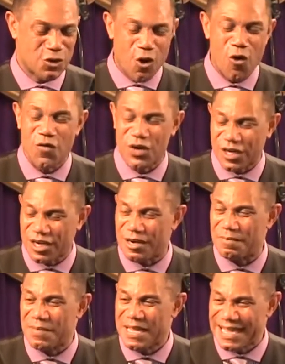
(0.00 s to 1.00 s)
to
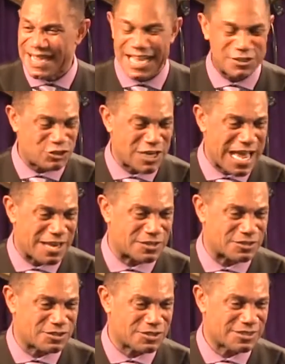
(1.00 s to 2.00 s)
overcome that challenge.